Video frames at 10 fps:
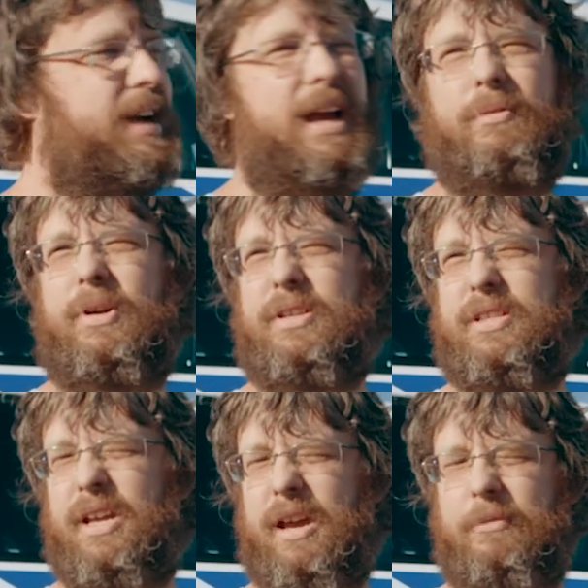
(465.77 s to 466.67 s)
I'm gonna
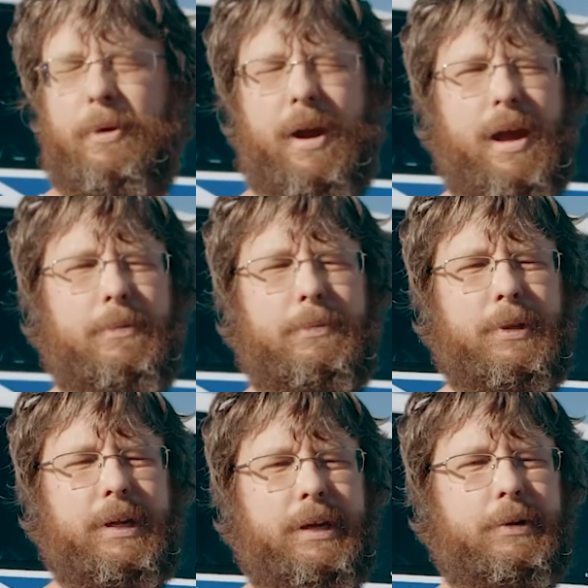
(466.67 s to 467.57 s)
say
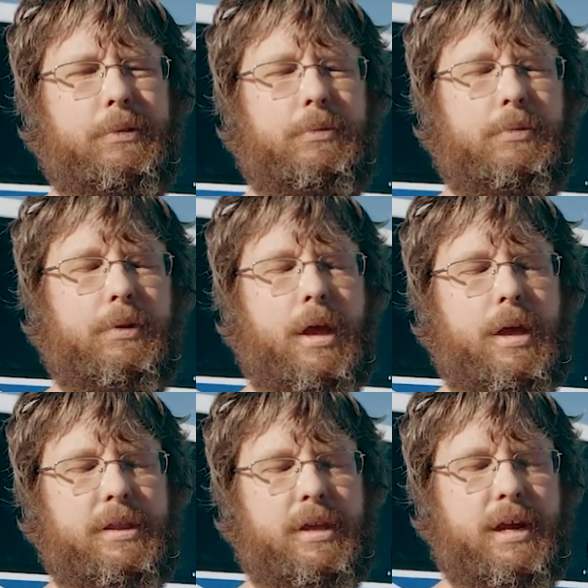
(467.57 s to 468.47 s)
probably
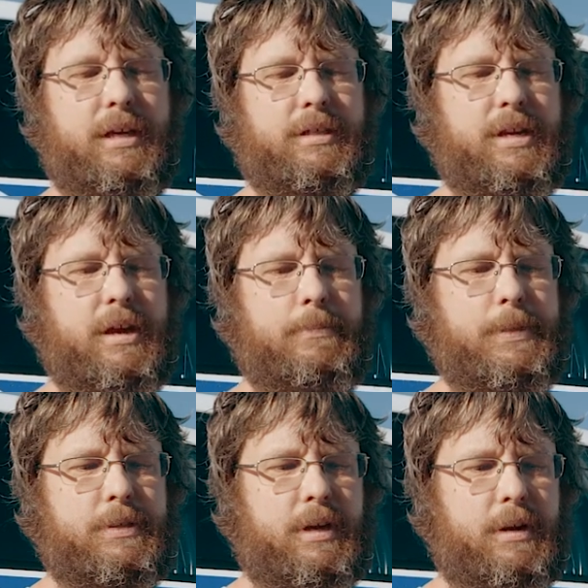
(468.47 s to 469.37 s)
the next step
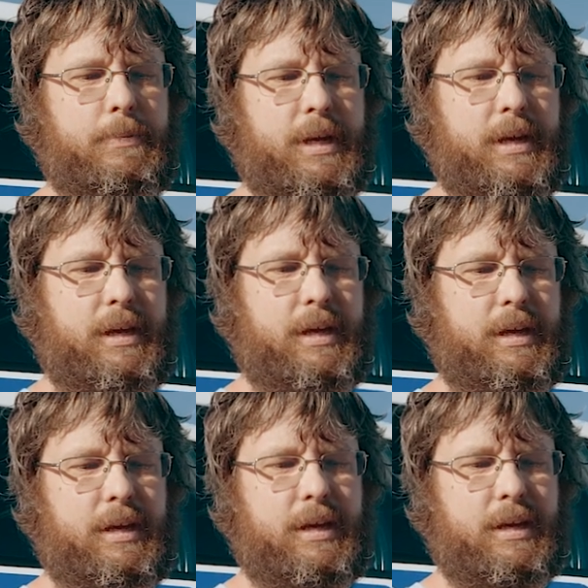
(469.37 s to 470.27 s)
is gonna be
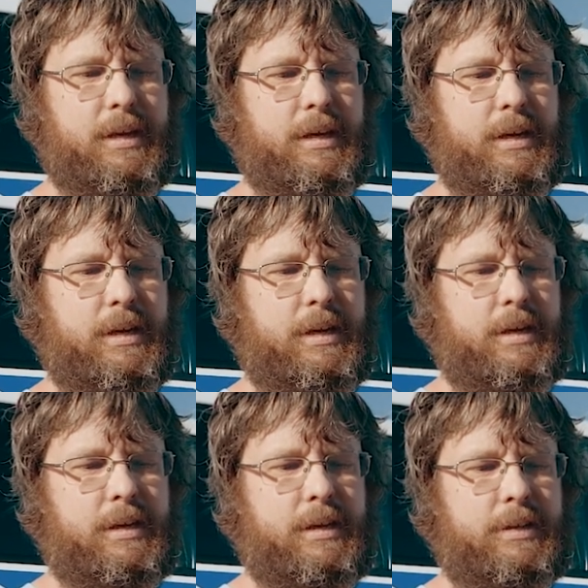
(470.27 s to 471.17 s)

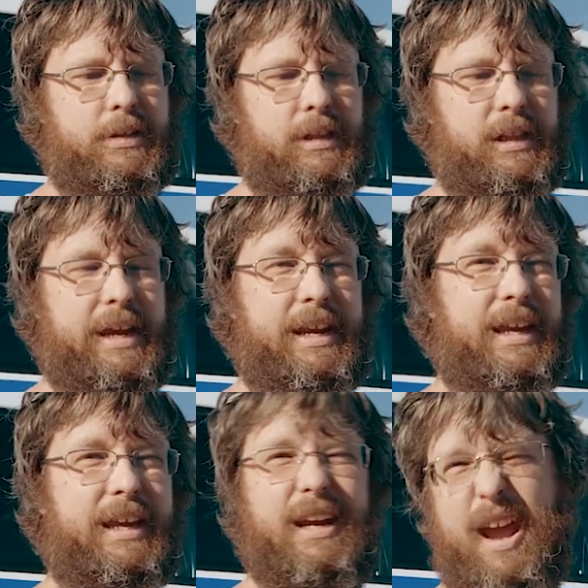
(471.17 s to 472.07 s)

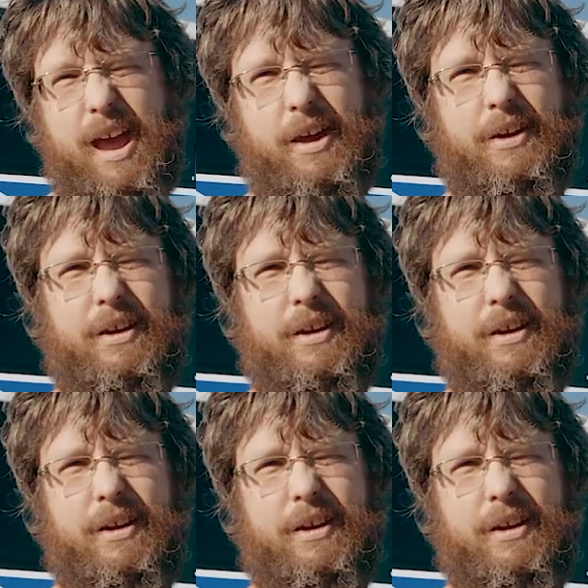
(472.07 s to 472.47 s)
leaning it out.